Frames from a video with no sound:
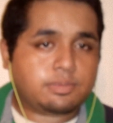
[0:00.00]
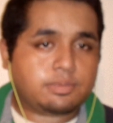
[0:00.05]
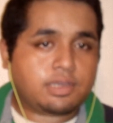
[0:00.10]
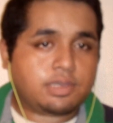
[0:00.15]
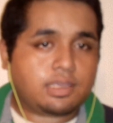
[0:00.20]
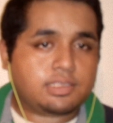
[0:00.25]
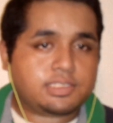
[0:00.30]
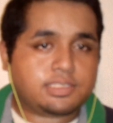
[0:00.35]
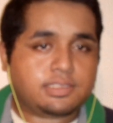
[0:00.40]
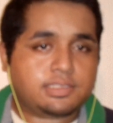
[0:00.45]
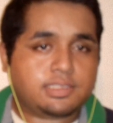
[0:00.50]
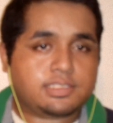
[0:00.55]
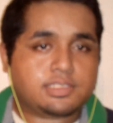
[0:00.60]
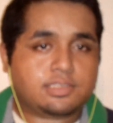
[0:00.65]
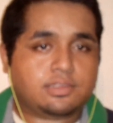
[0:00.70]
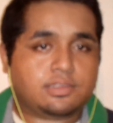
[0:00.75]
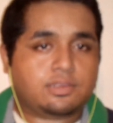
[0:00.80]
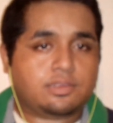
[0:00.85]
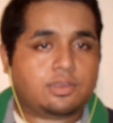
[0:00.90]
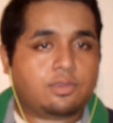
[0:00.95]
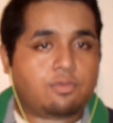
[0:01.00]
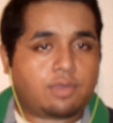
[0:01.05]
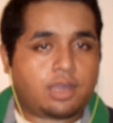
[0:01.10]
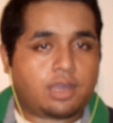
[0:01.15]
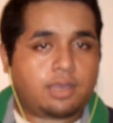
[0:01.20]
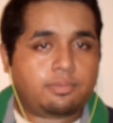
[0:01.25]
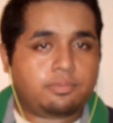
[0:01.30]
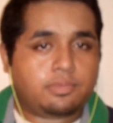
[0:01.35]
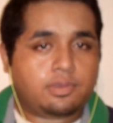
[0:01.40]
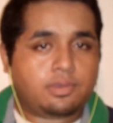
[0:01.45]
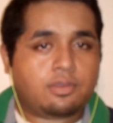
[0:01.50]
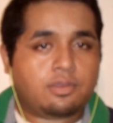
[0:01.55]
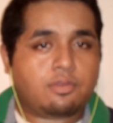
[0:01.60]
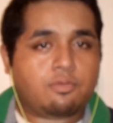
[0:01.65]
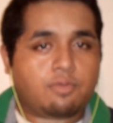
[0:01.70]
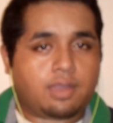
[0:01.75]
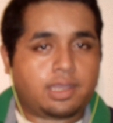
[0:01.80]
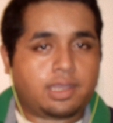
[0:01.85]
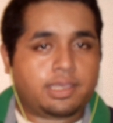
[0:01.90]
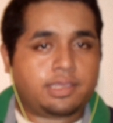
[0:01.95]
Consulates in Guam,
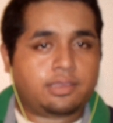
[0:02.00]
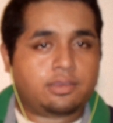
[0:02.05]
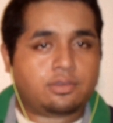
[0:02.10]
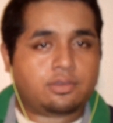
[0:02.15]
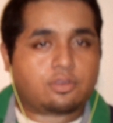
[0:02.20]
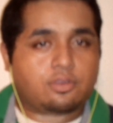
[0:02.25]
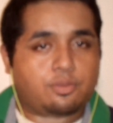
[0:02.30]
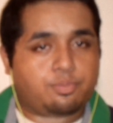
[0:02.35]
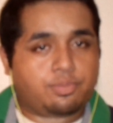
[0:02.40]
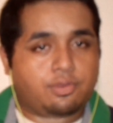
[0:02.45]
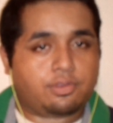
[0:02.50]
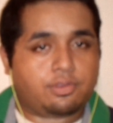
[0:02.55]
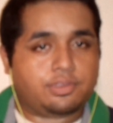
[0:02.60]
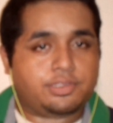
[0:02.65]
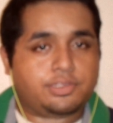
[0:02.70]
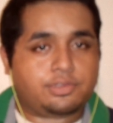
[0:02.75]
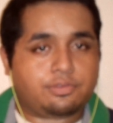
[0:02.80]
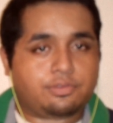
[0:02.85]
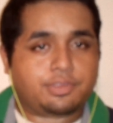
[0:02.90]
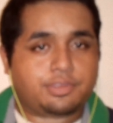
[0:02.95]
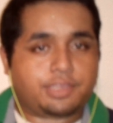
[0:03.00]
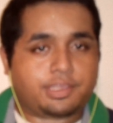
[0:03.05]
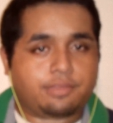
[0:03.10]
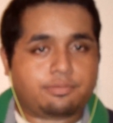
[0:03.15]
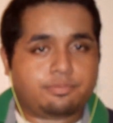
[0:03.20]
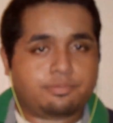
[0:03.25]
Hawaii, or Portland, Oregon.